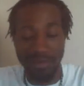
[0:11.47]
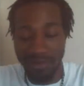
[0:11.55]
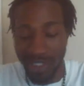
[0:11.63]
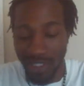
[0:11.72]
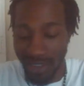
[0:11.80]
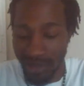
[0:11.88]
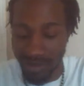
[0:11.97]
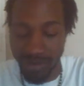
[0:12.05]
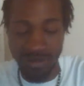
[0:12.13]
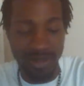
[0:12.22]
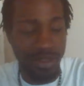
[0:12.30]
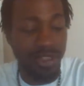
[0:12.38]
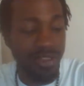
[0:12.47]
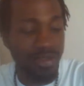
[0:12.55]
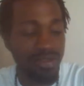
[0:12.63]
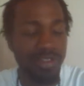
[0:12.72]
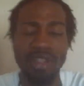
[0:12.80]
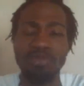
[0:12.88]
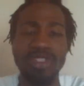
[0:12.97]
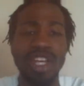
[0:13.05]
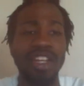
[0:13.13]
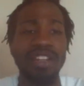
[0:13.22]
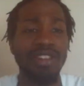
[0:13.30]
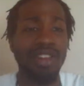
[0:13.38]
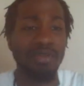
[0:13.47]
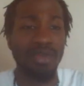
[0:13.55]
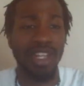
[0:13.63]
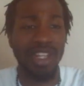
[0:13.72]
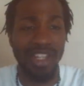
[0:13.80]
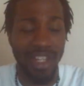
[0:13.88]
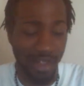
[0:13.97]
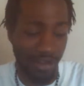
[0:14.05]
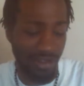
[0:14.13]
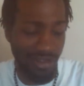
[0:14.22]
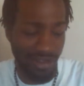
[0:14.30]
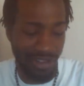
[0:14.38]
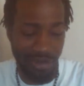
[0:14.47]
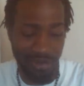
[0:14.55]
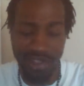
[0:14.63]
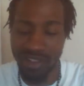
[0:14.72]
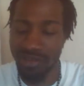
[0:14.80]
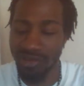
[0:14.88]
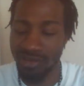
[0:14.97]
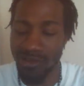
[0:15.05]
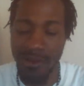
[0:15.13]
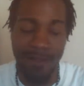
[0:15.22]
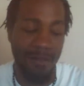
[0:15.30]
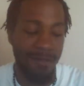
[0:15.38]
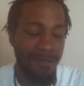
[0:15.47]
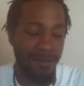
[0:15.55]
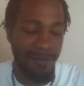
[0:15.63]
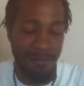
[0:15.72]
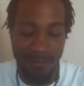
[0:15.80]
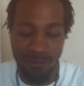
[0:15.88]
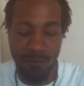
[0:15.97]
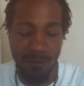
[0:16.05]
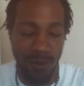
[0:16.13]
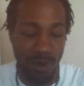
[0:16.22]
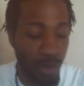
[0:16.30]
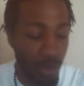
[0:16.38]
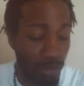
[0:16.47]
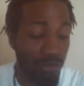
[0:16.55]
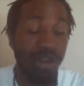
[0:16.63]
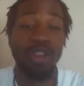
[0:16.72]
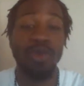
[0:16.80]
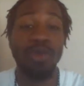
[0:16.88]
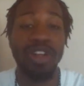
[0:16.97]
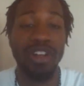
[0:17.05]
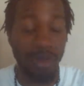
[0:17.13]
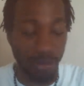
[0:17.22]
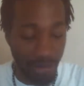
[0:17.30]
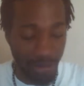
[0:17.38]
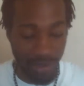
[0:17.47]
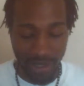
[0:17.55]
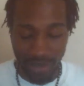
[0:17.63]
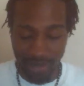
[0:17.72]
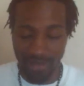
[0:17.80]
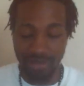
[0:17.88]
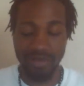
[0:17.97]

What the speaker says: me. I'm not an elder or something. I'm a brother with a computer